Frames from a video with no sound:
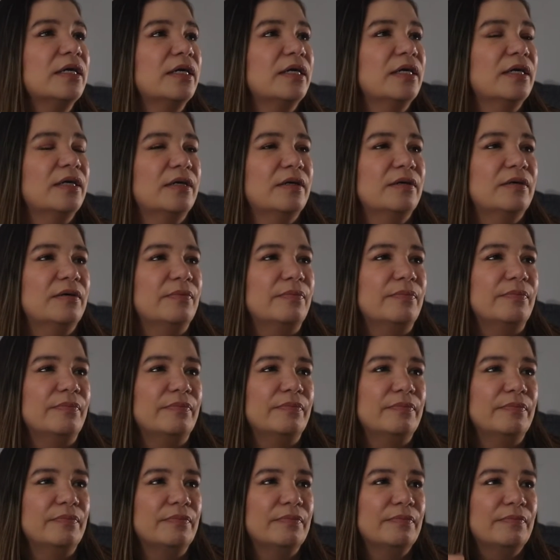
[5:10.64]

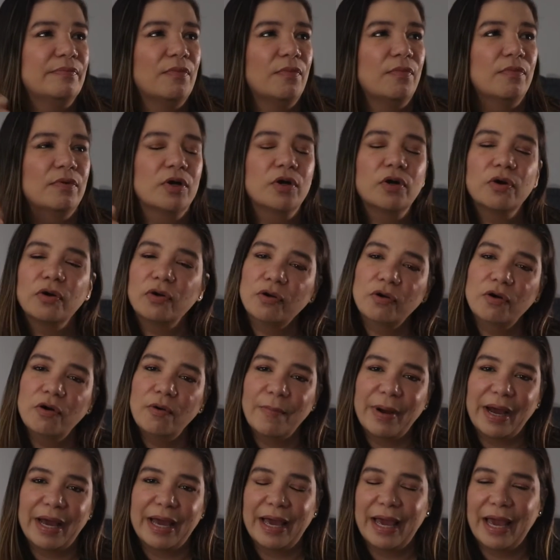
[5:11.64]
um, curl
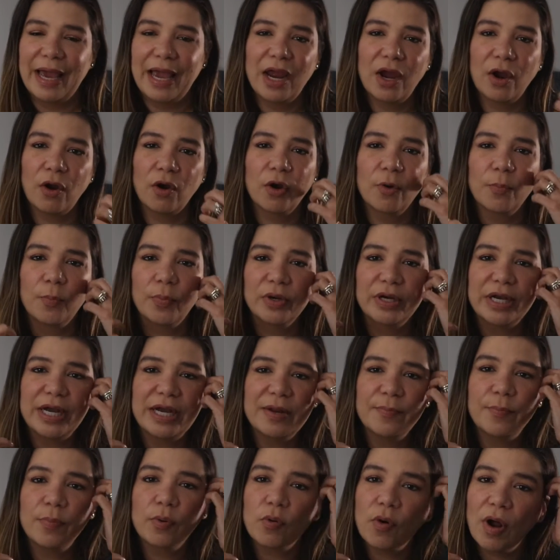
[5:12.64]
my hair or put
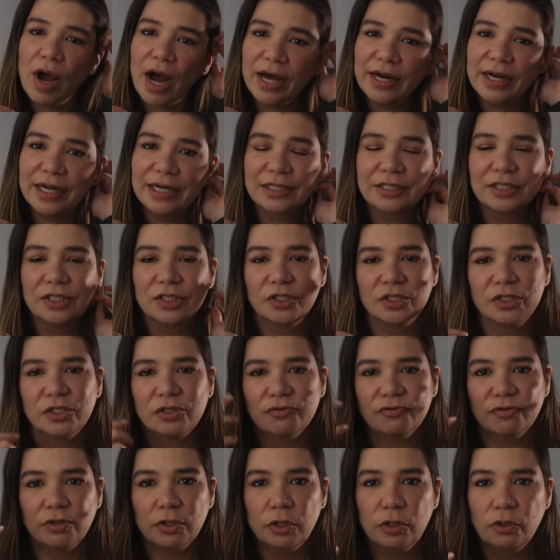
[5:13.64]
any product
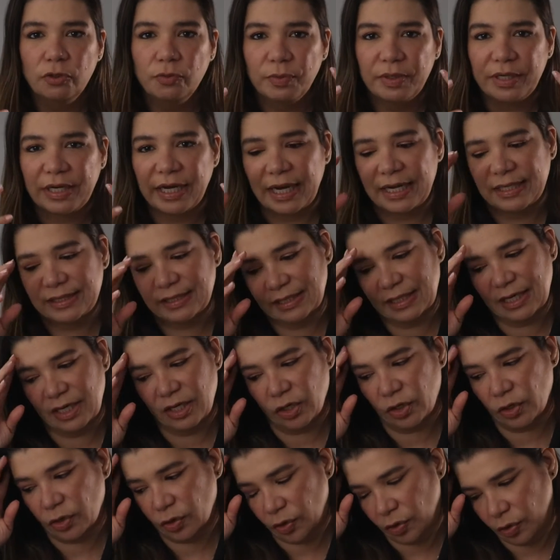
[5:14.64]
to voluminize it
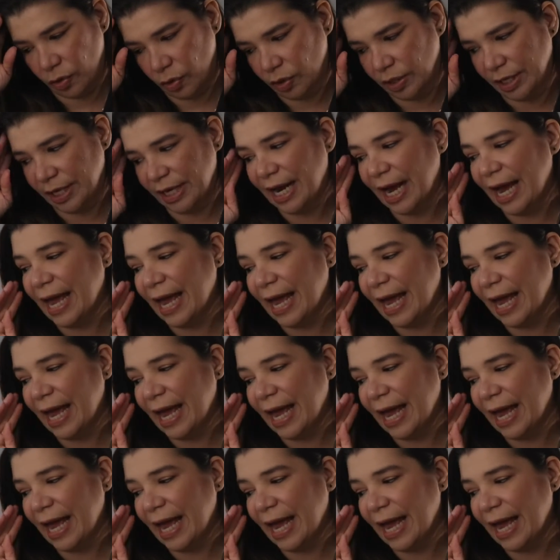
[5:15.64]
and curl it.